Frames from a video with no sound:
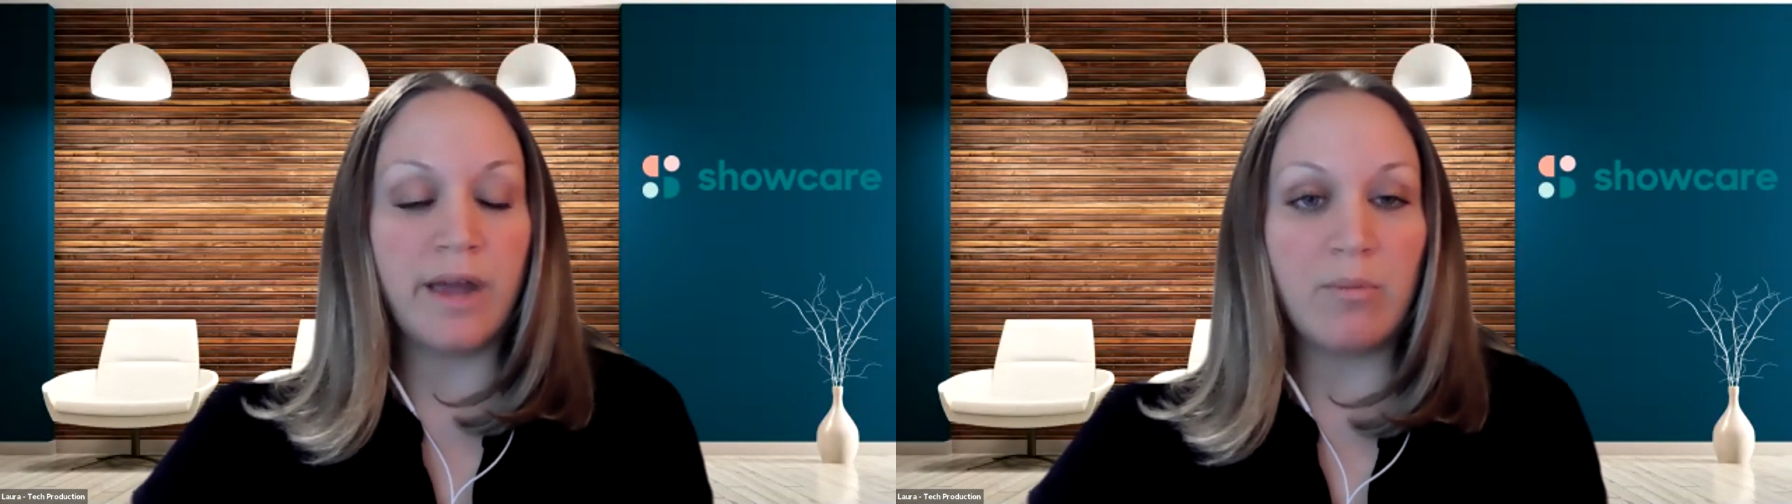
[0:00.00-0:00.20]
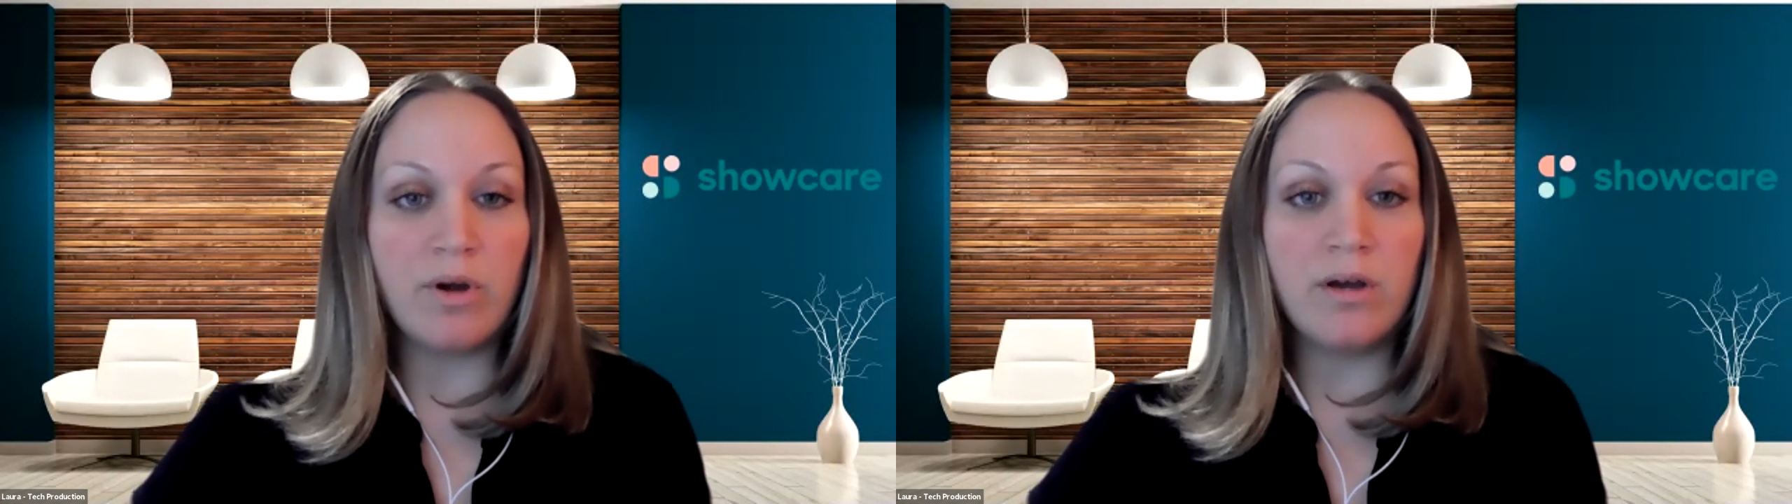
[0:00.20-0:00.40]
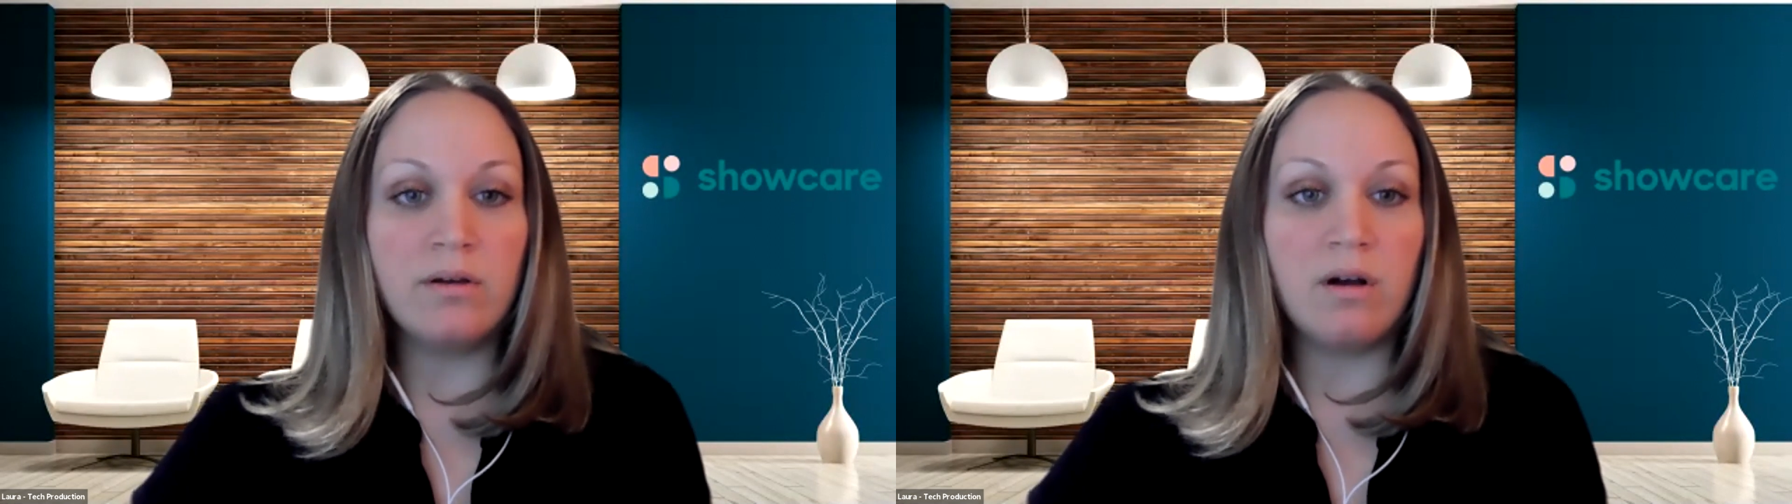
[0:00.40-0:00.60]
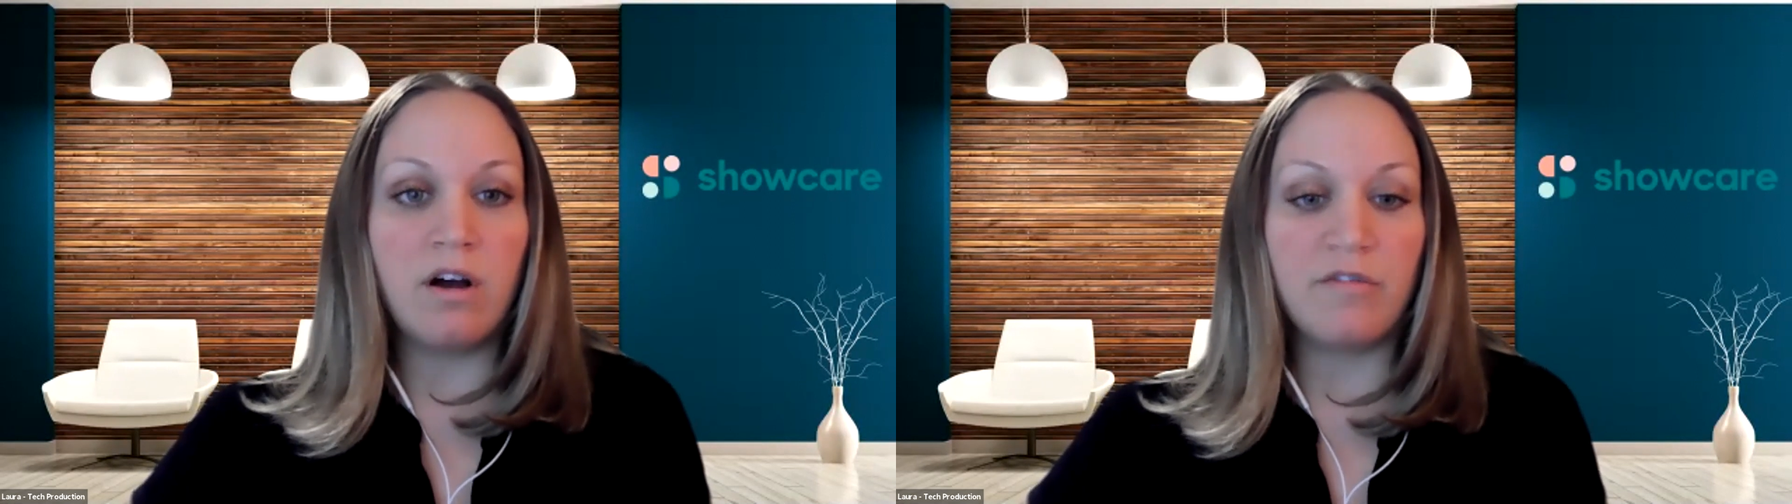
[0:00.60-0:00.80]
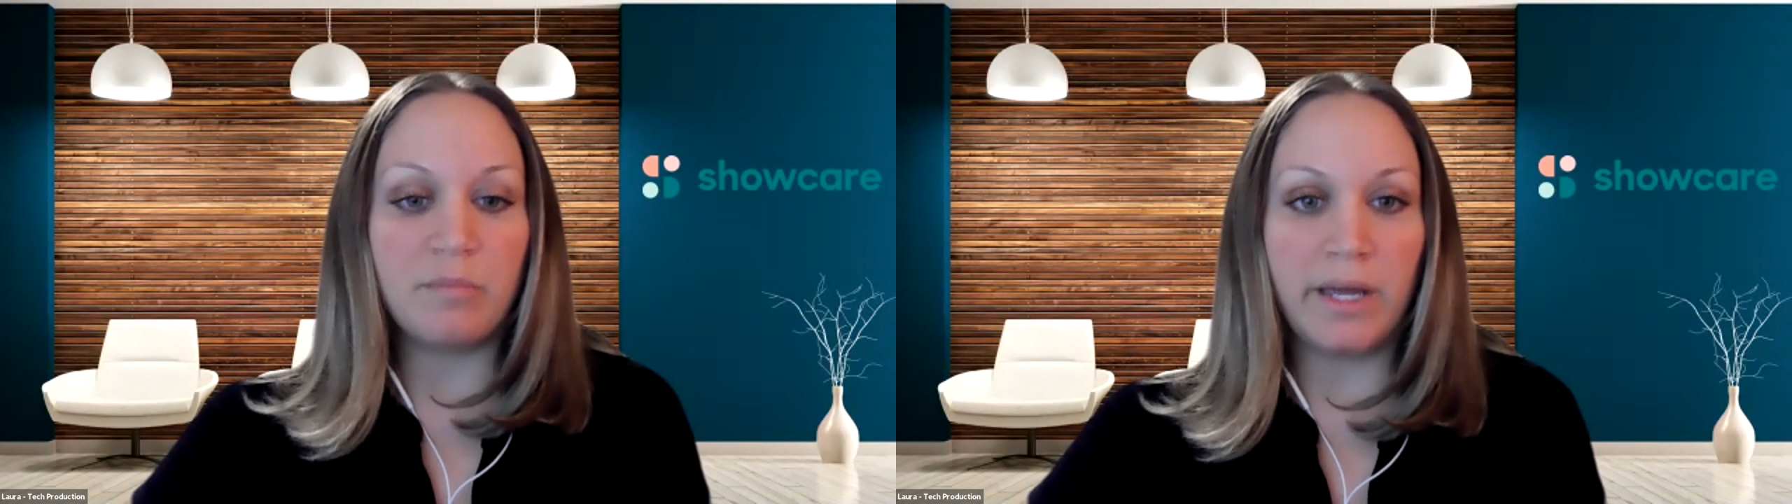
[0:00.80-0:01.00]
camera,
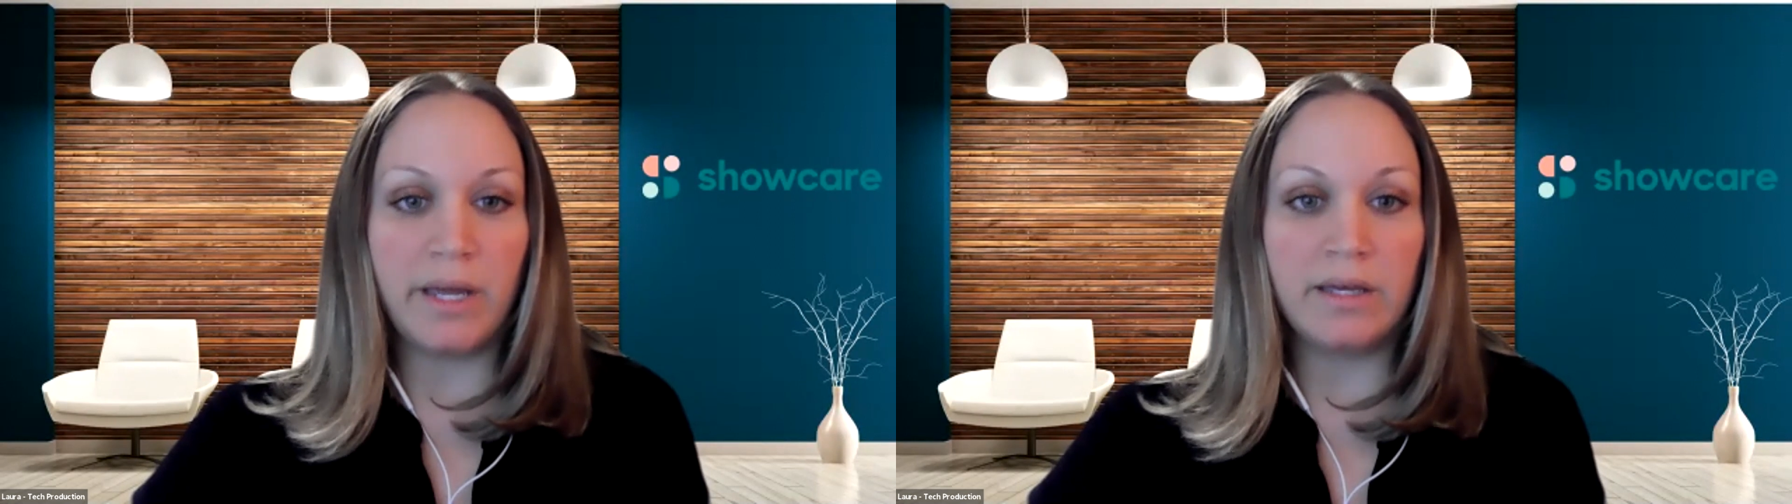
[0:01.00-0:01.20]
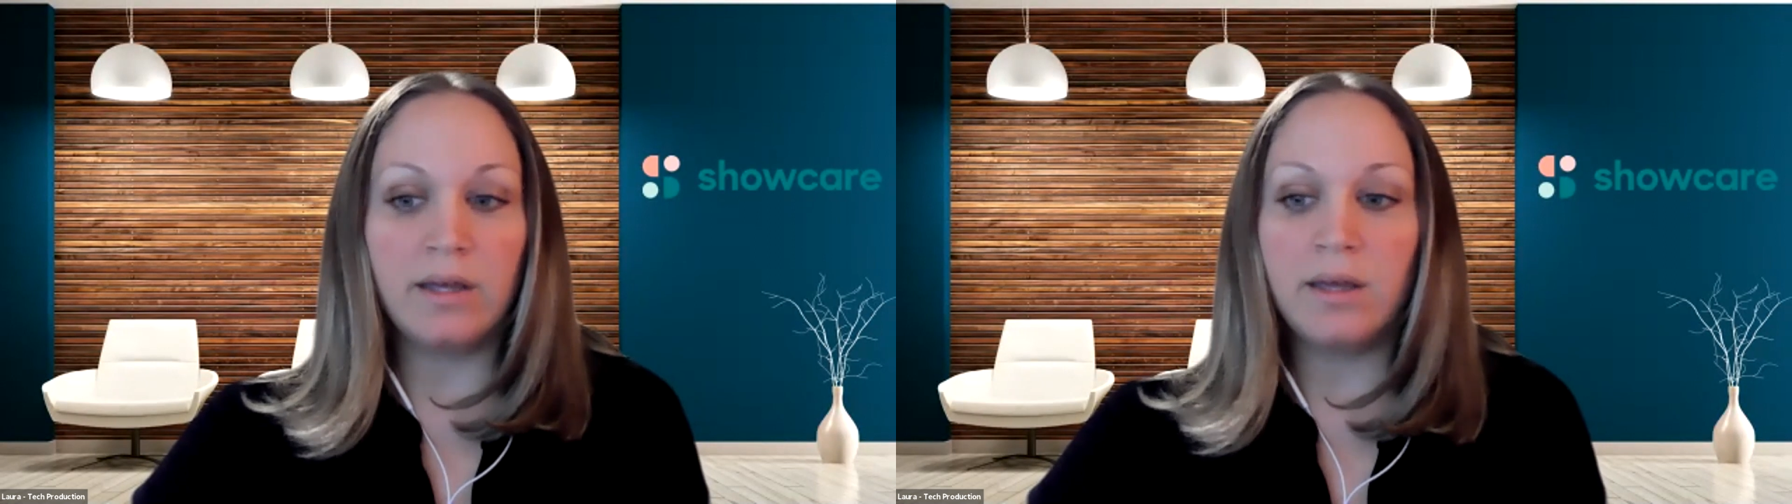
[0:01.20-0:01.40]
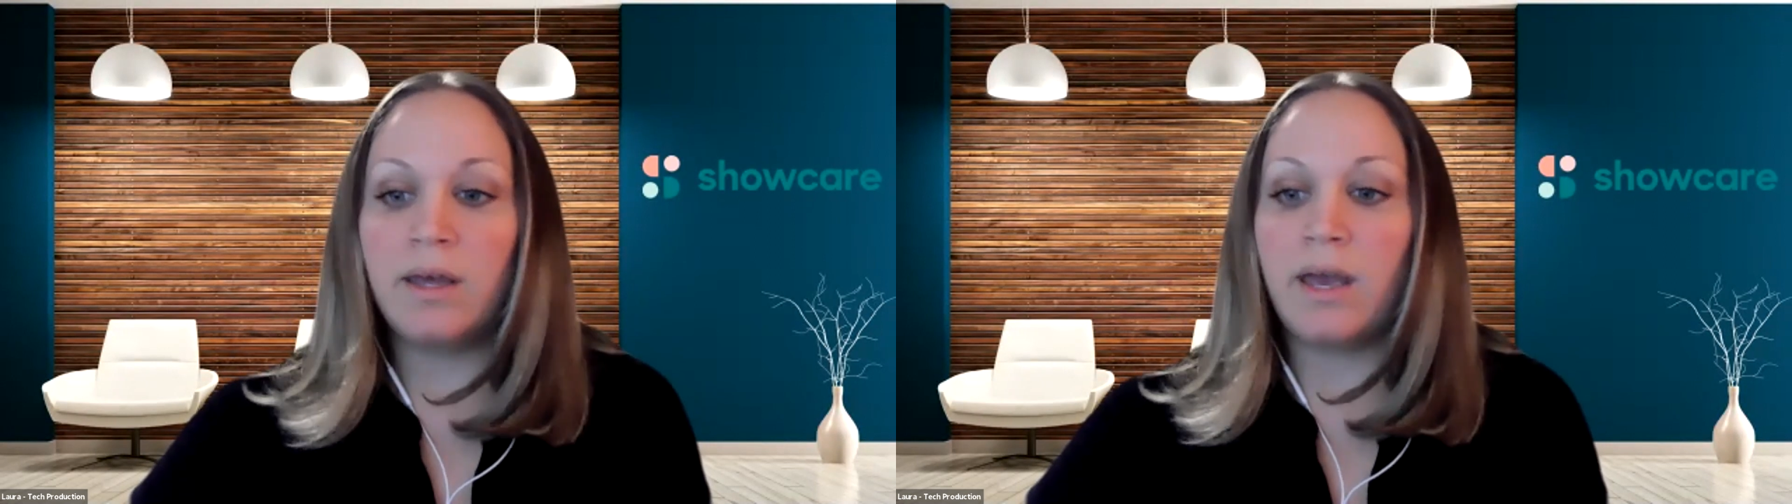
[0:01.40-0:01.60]
off mic,